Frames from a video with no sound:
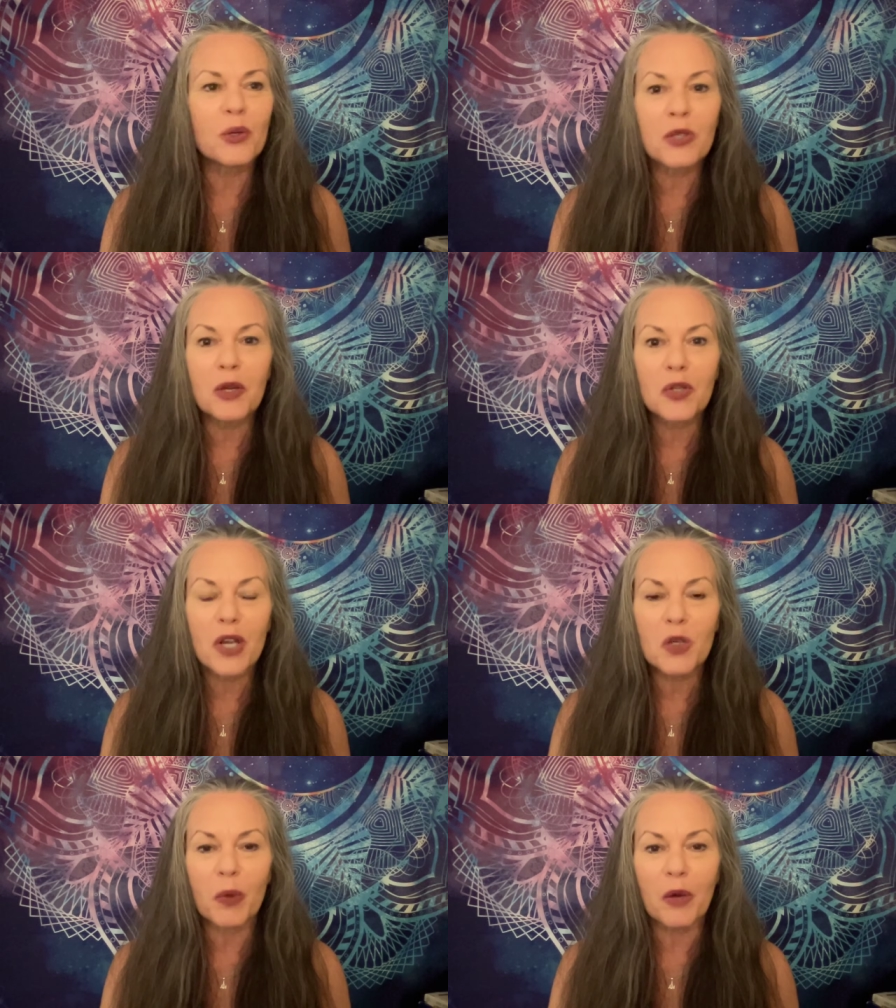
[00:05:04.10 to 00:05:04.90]
is no
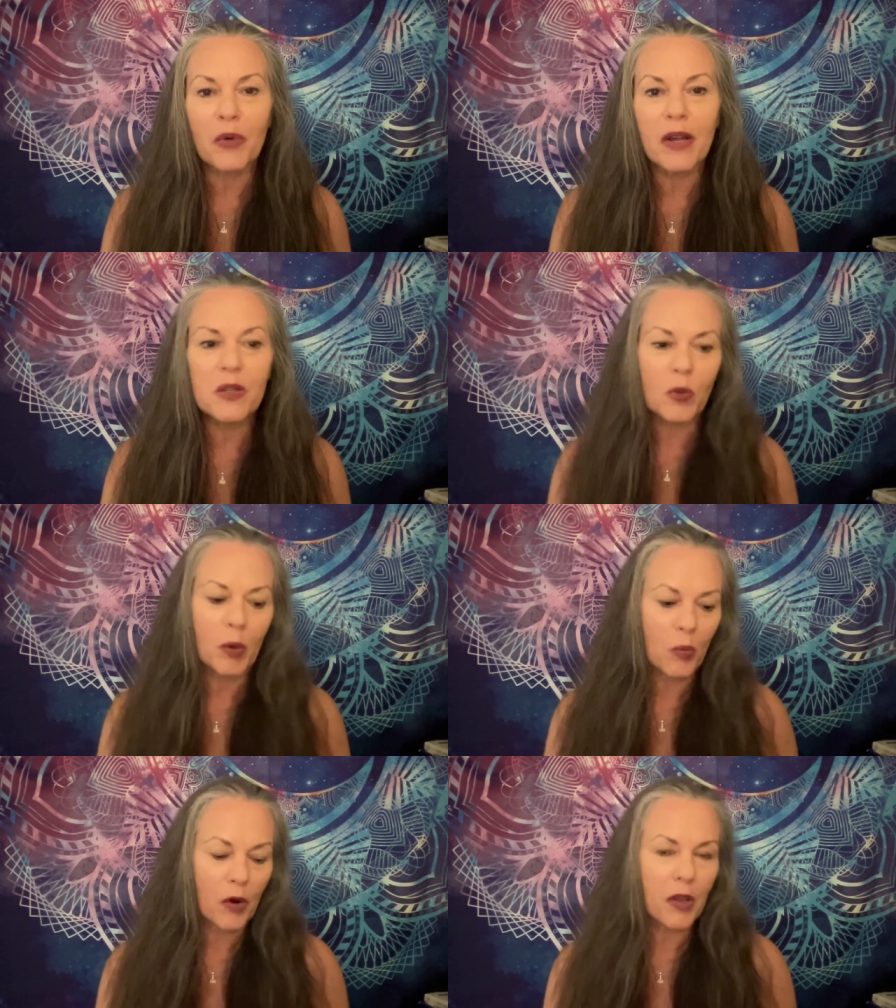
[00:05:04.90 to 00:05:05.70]
judgment right so
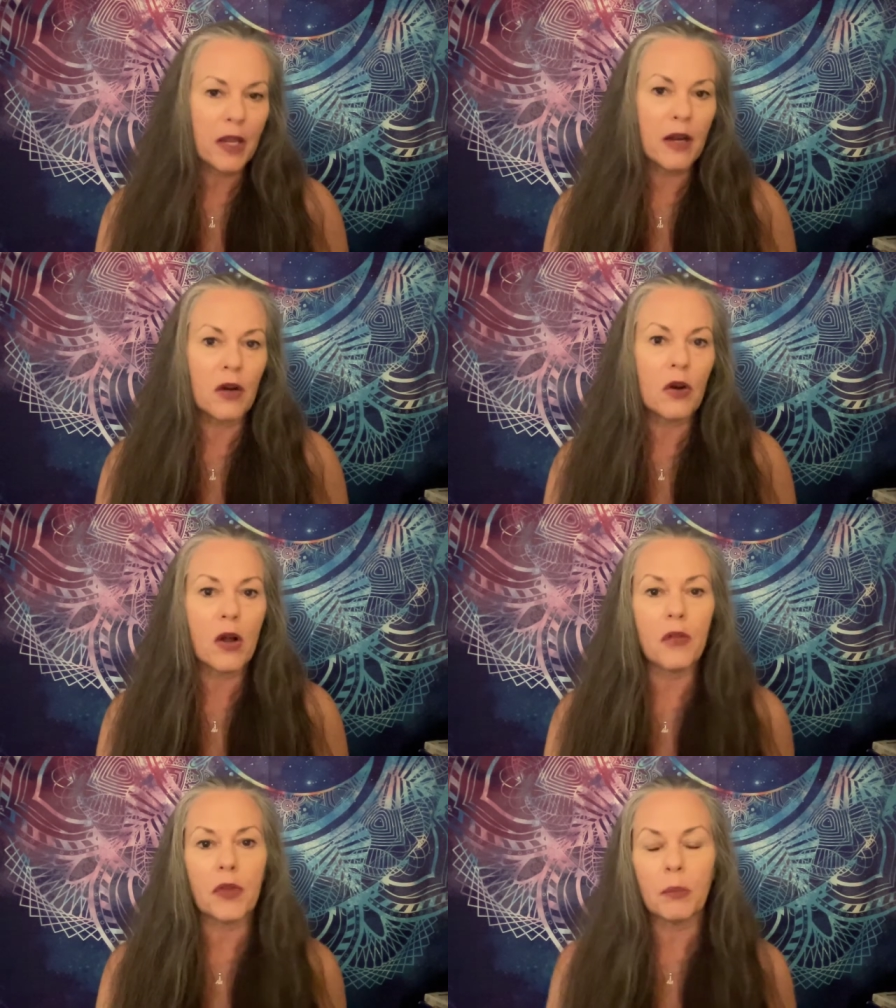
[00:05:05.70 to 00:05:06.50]
we work here
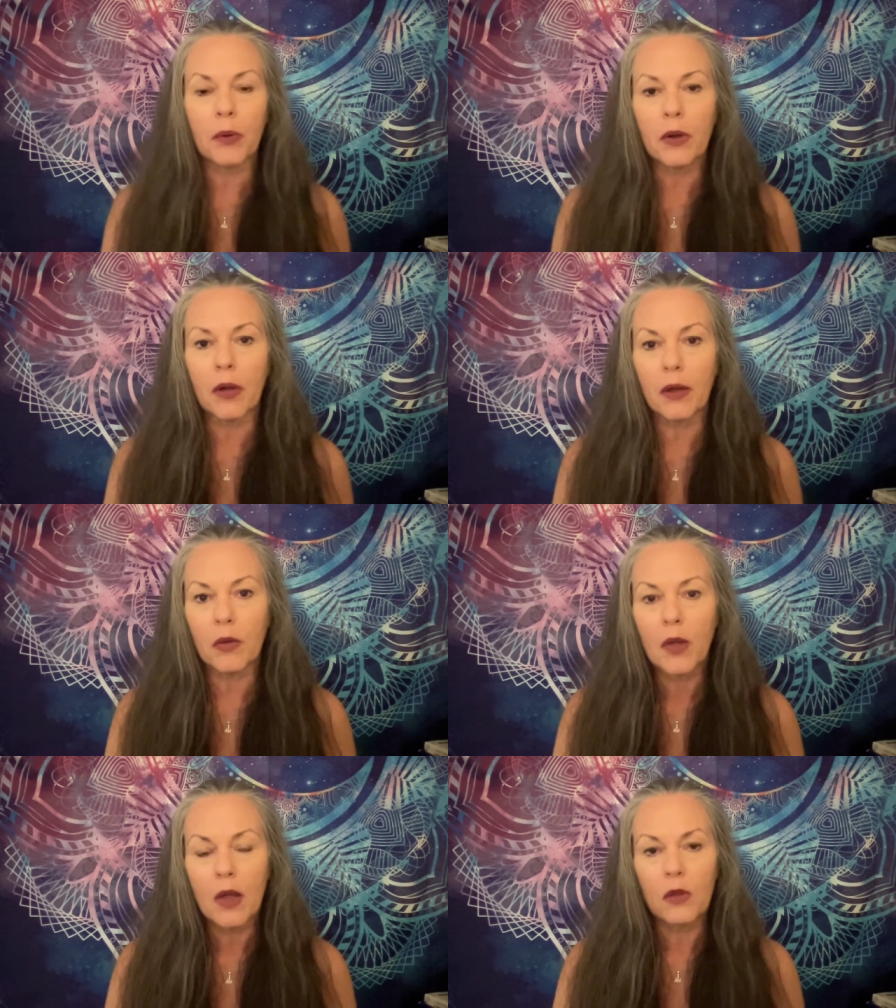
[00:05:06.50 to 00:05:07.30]
on the uh,
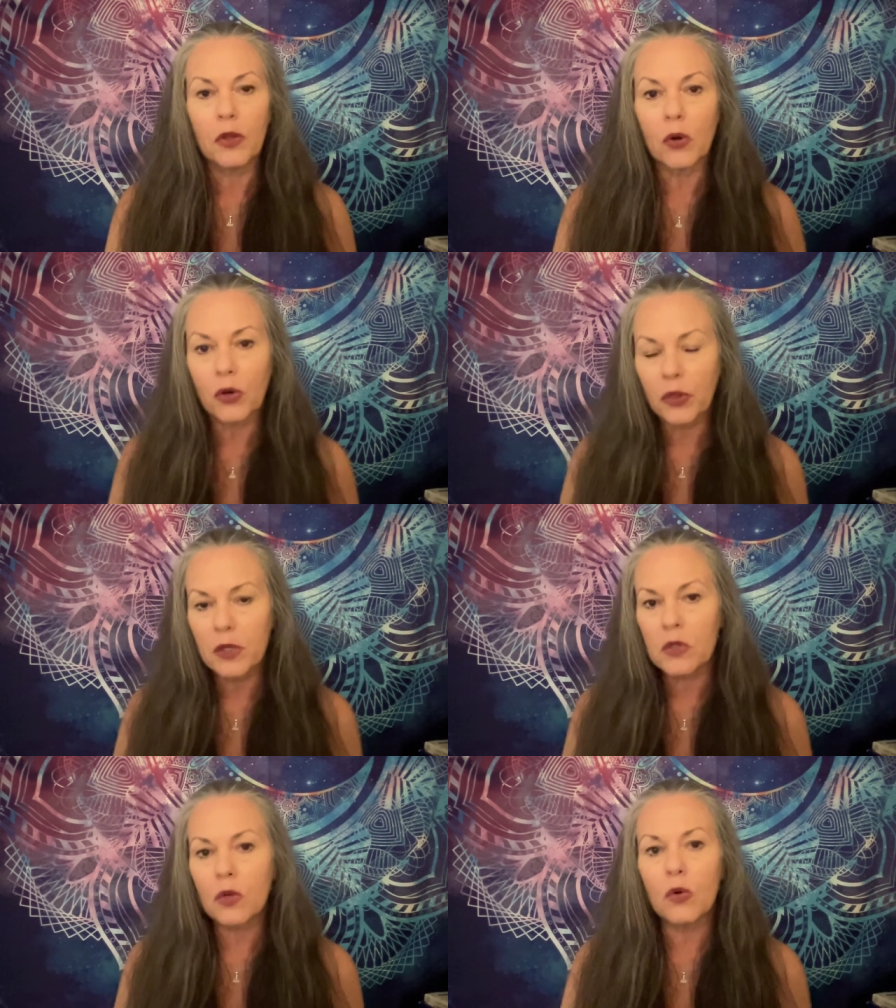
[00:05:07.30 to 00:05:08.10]
the earthly
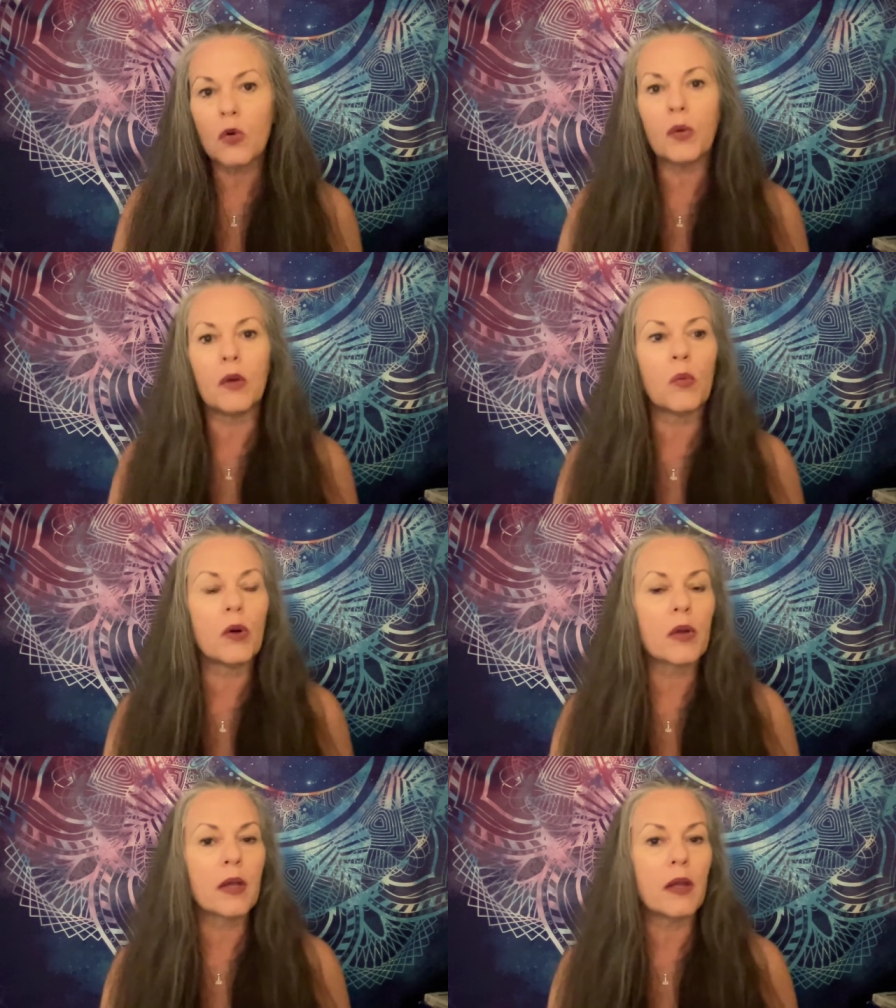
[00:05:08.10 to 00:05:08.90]
school. We
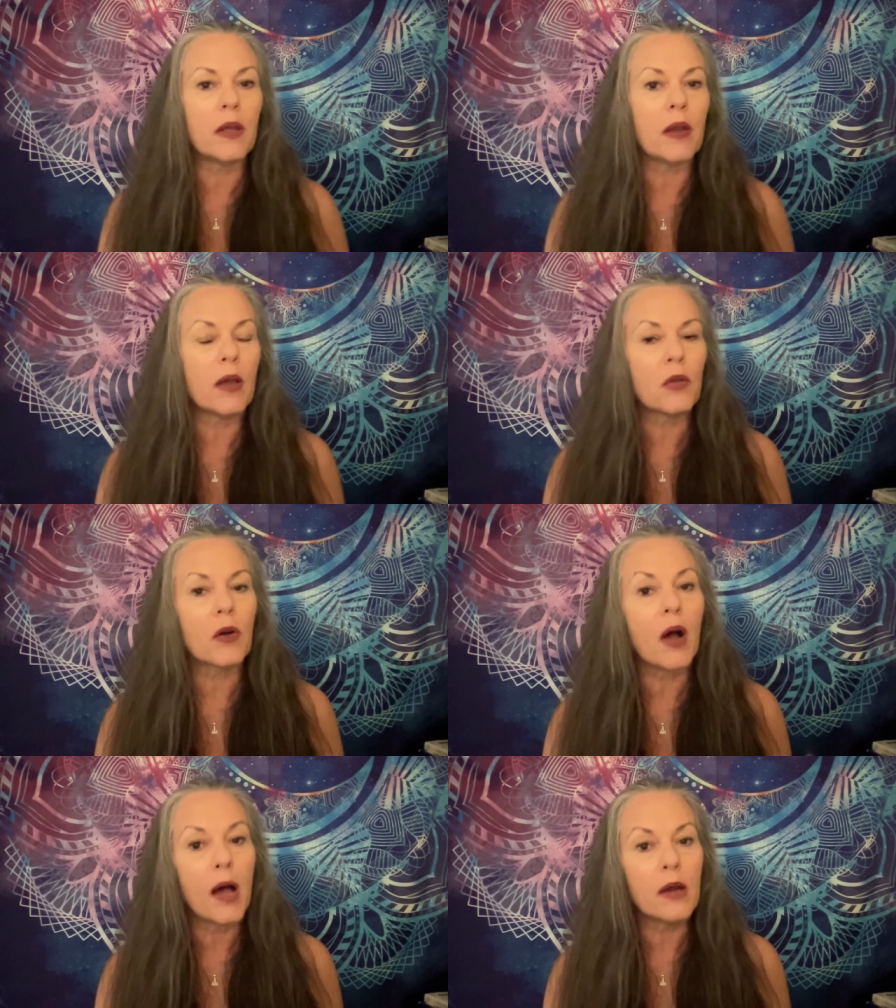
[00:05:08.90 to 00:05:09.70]
work in other
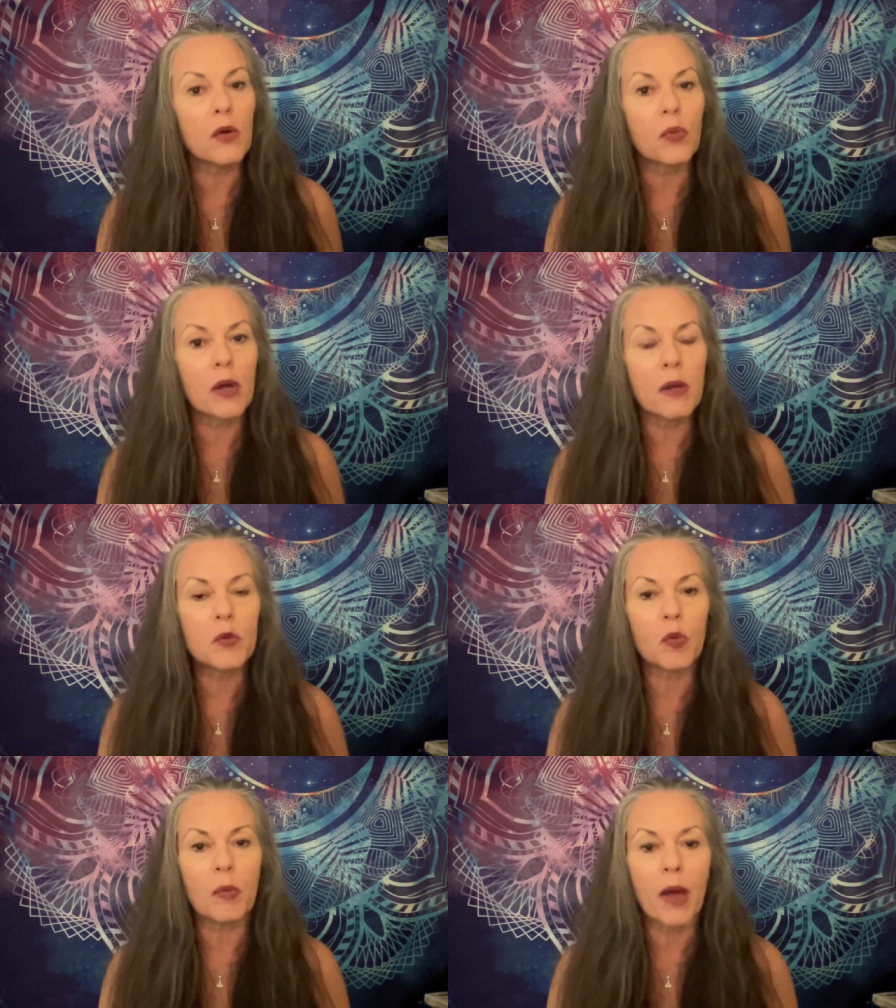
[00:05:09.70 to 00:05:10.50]
higher
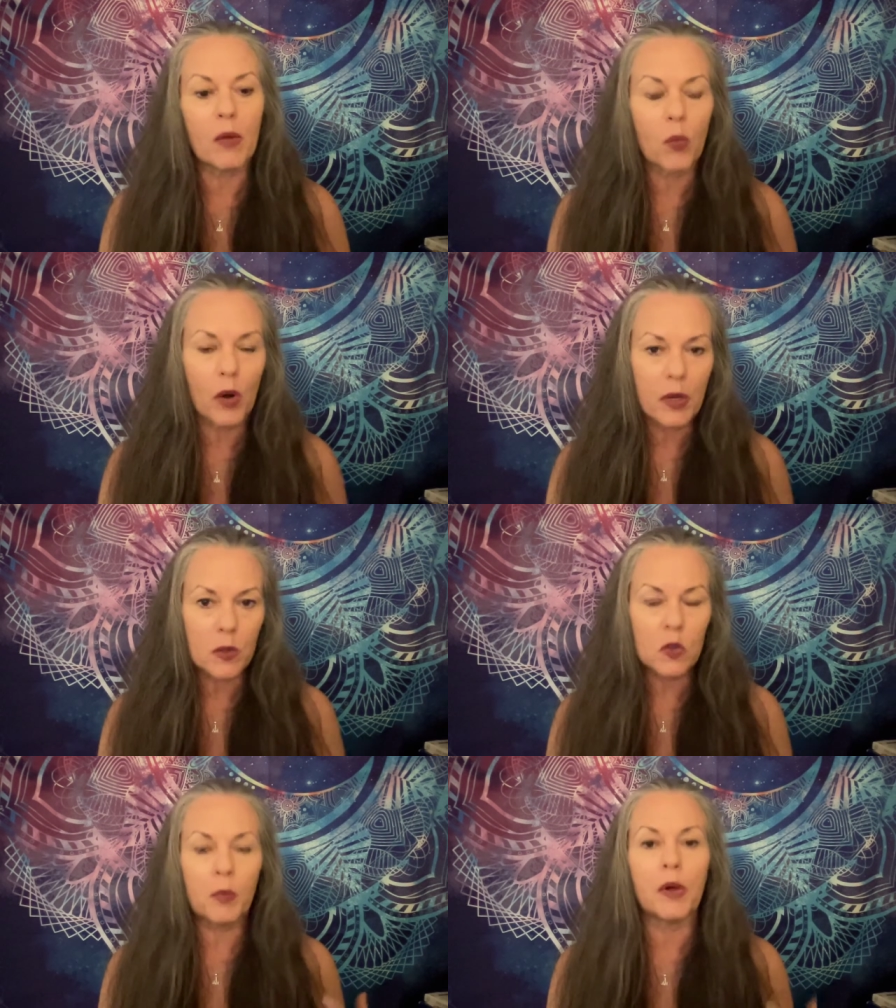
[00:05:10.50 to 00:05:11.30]
realms. We might work in
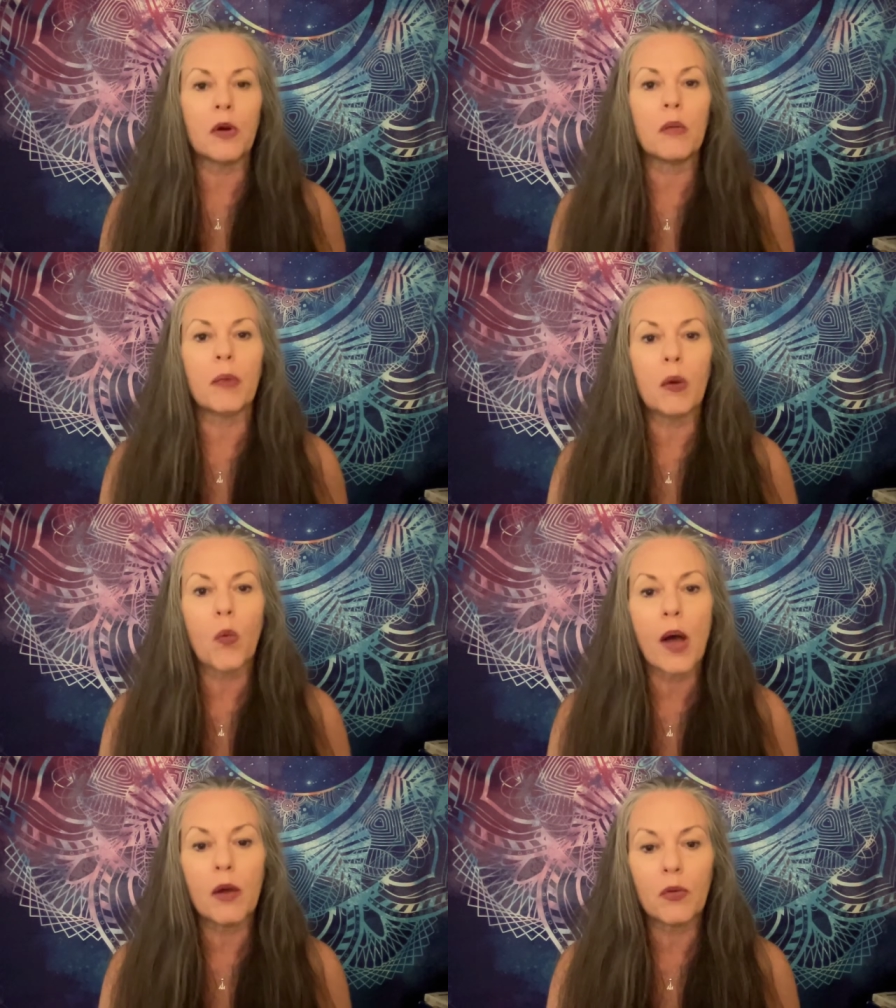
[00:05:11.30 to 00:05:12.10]
spirit. We
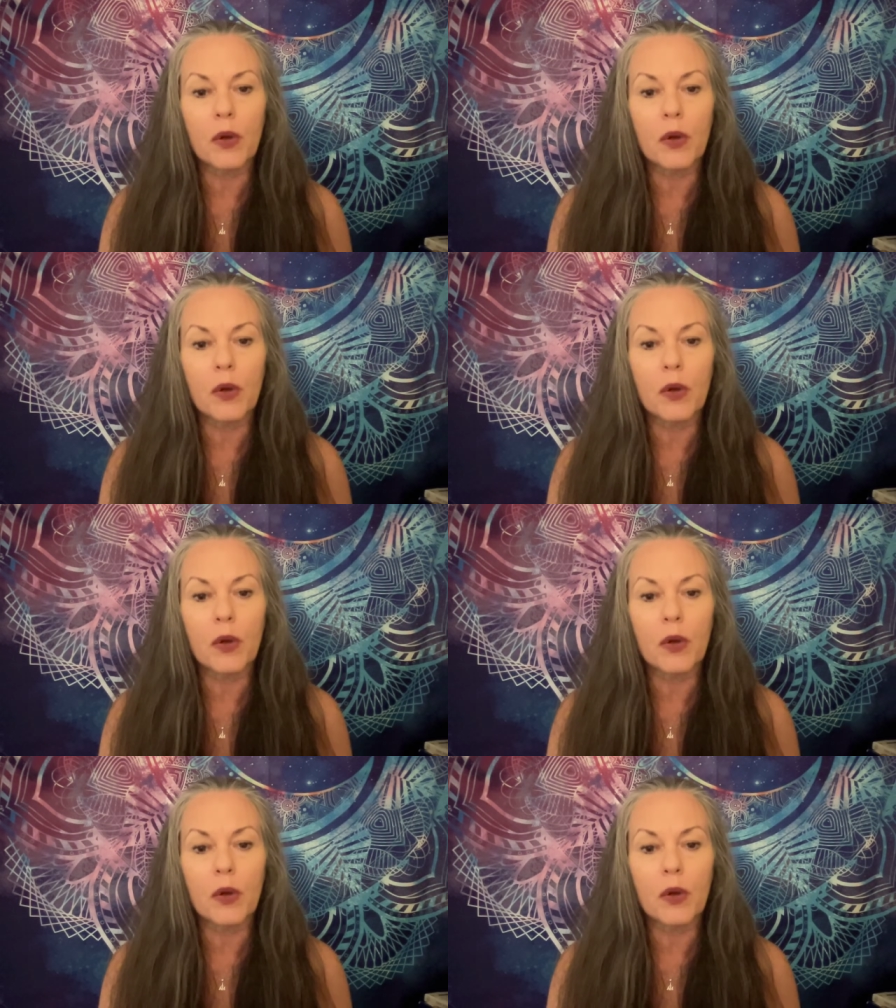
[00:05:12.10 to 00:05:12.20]
might,